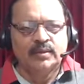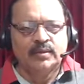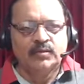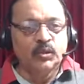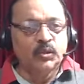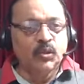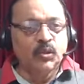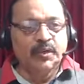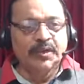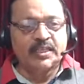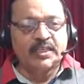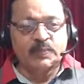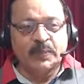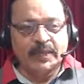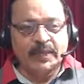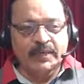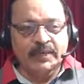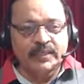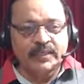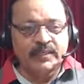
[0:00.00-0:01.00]
No
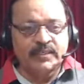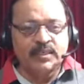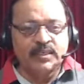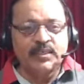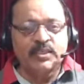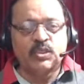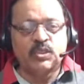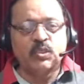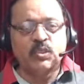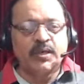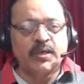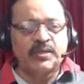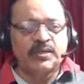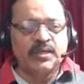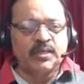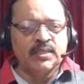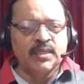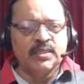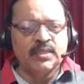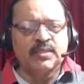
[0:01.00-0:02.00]
expectations, no
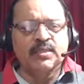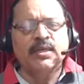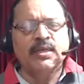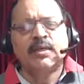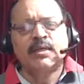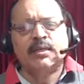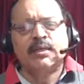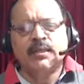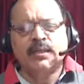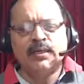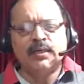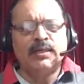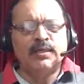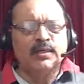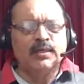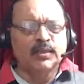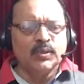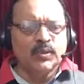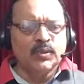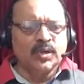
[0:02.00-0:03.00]
excuses.
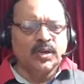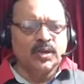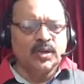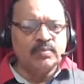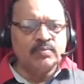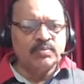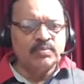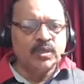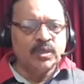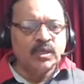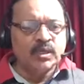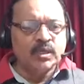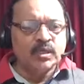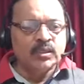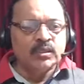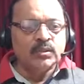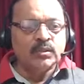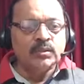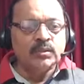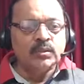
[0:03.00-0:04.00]
Third no comes,
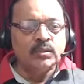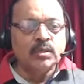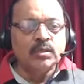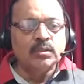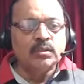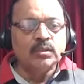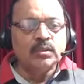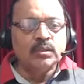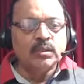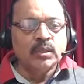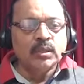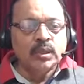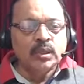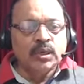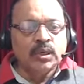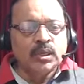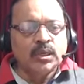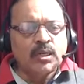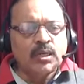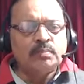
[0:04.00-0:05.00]
no
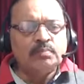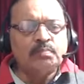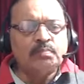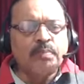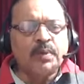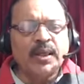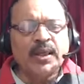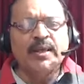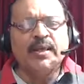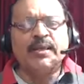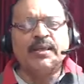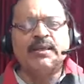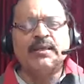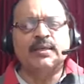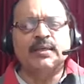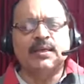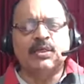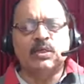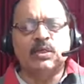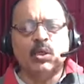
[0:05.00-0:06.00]
complaining
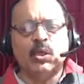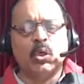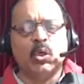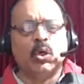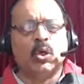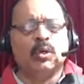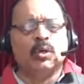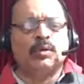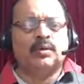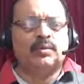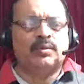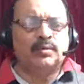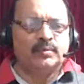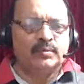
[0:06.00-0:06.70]
at all.